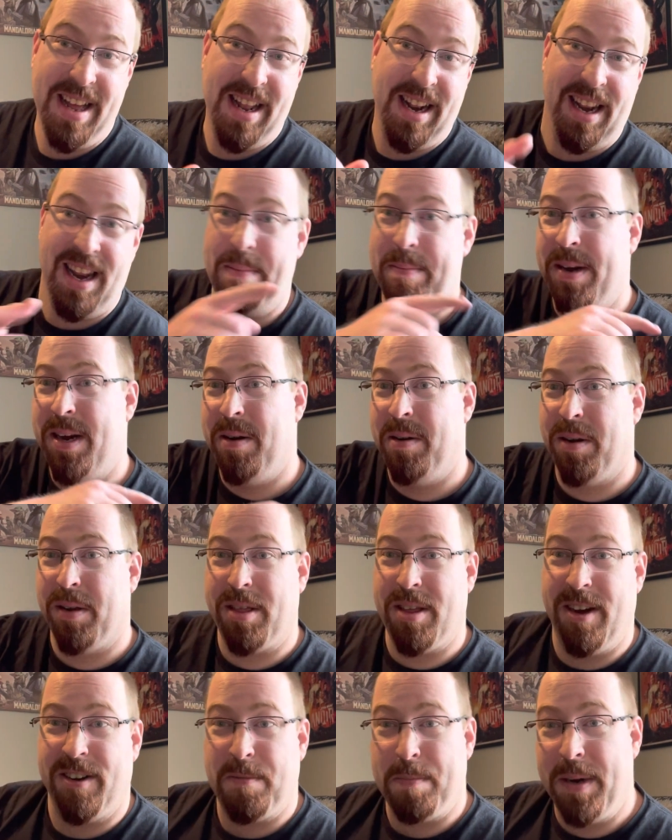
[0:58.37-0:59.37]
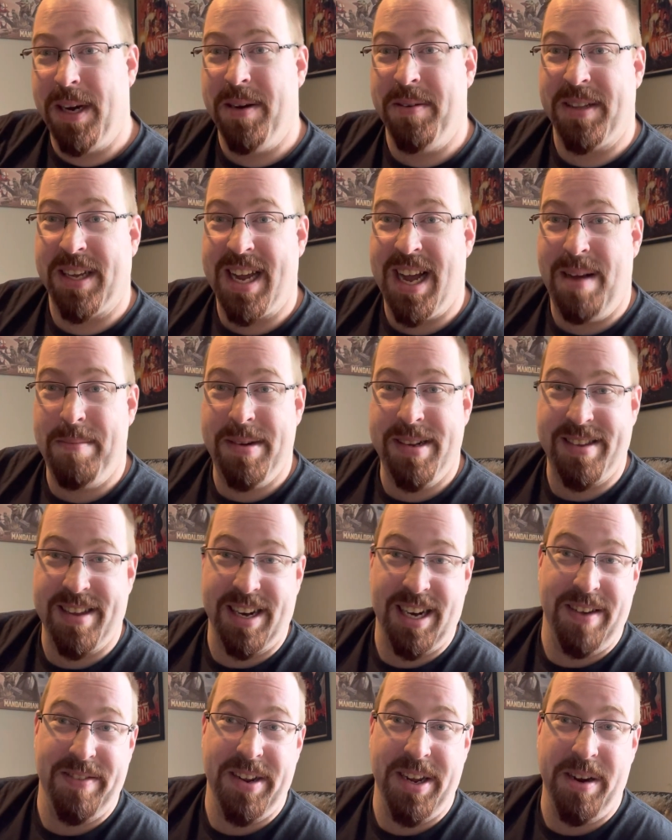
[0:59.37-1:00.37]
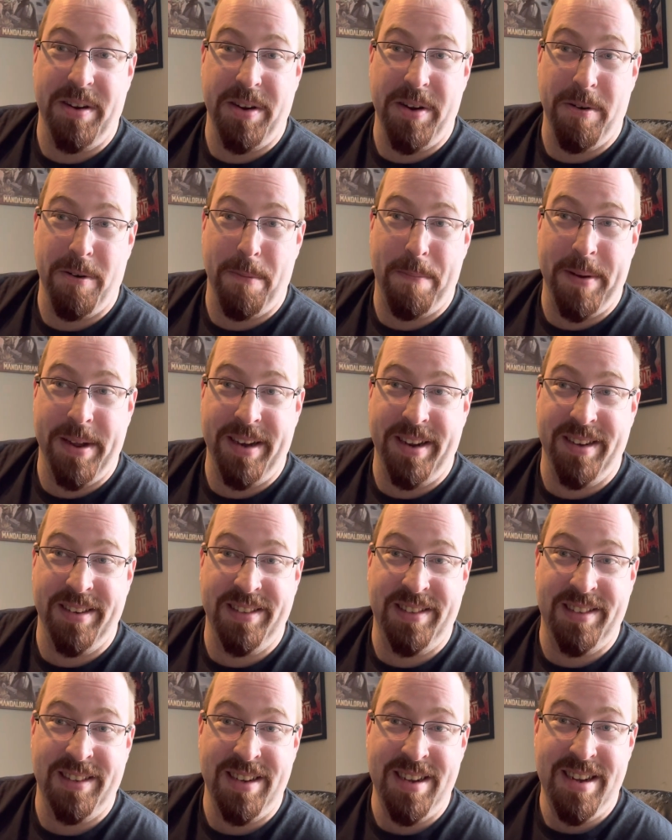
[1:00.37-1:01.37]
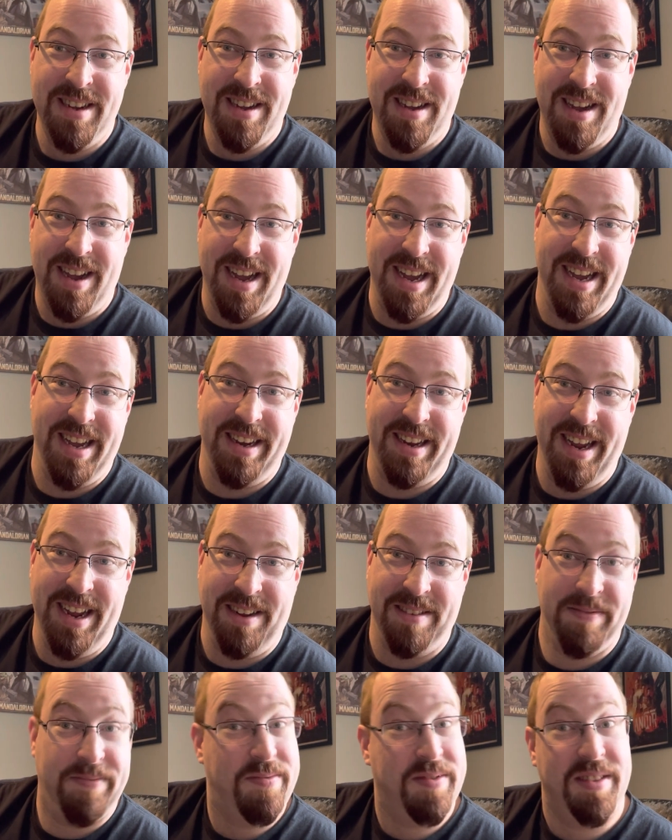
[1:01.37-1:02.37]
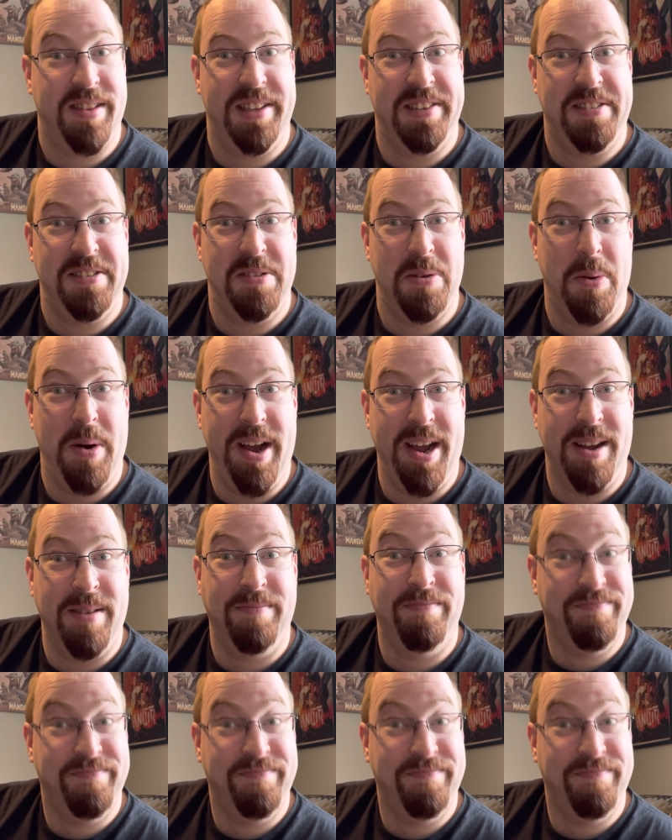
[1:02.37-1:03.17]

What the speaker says: Let me know your thoughts below in the comments. I'd love to hear your opinions. And yeah, this is the way.